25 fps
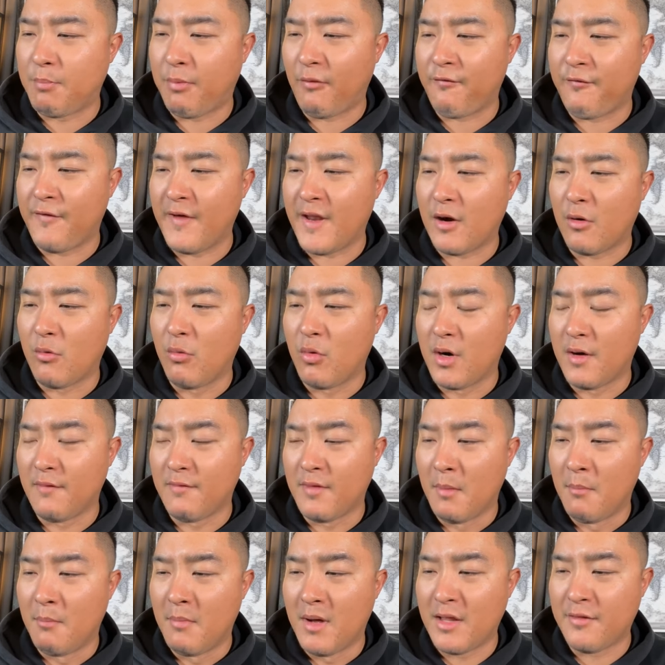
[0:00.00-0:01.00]
the prophetic
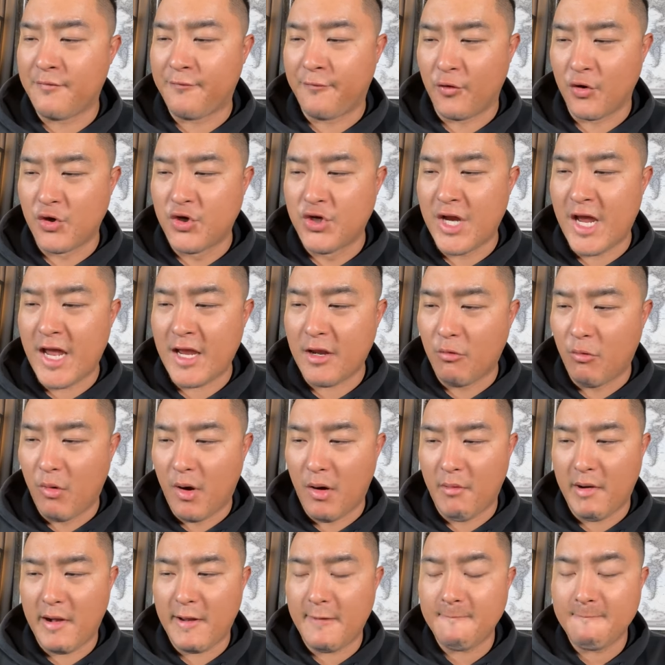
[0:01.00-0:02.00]
word of the month for
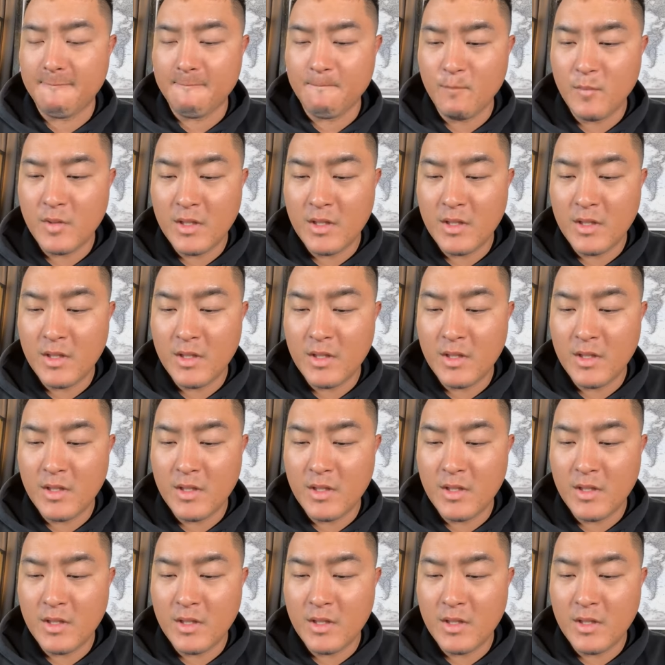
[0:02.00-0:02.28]
January.